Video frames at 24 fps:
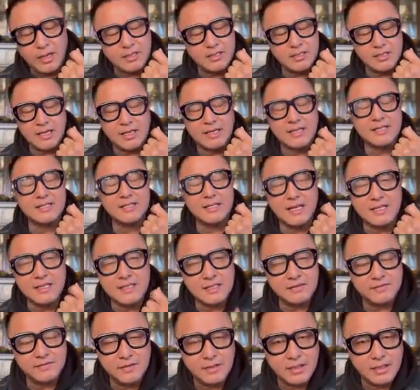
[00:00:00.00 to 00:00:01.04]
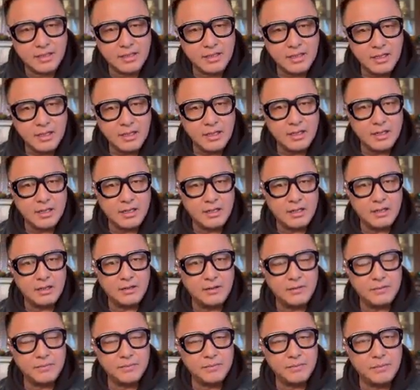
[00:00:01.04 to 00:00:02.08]
extensively,
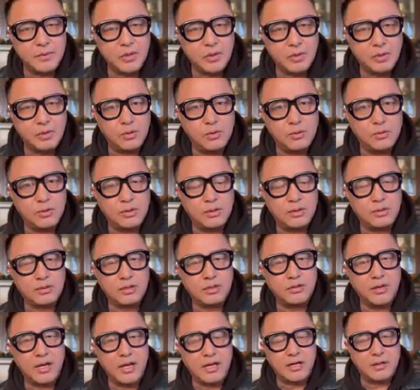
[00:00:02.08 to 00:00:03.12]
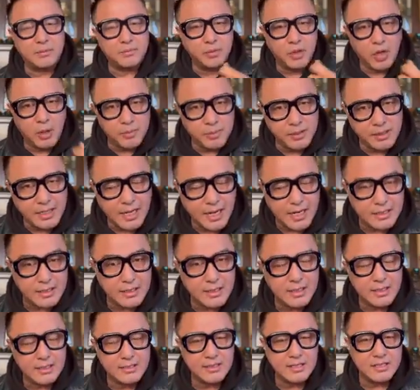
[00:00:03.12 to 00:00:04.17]
created
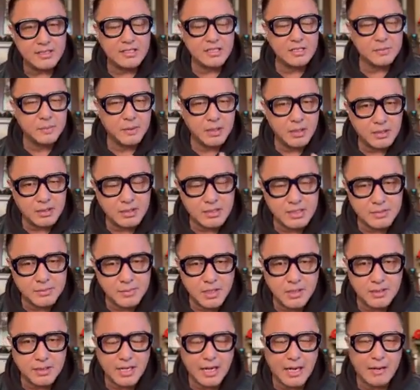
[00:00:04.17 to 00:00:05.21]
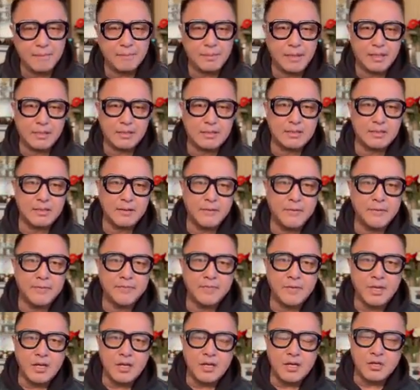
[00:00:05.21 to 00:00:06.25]
propagandas and smear campaigns.
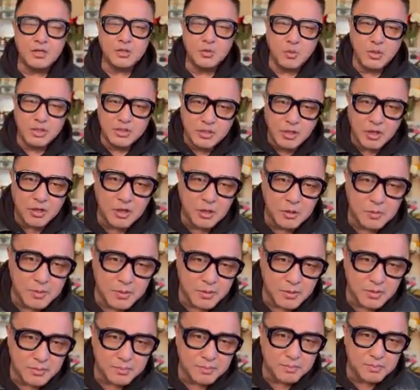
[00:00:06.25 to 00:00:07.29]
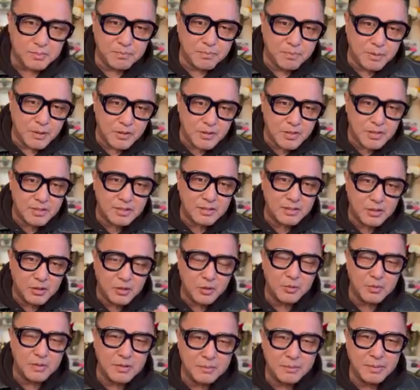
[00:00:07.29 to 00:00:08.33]
So we're talking about a person,
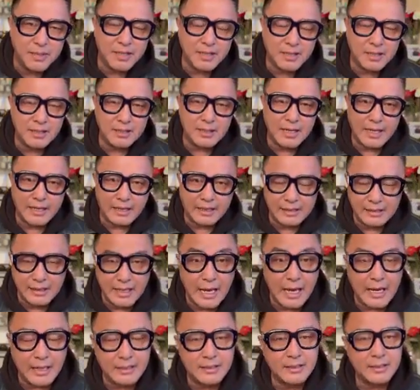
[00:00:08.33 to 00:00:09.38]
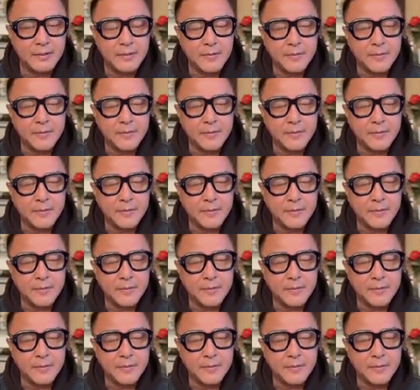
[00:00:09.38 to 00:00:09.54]
human being like that.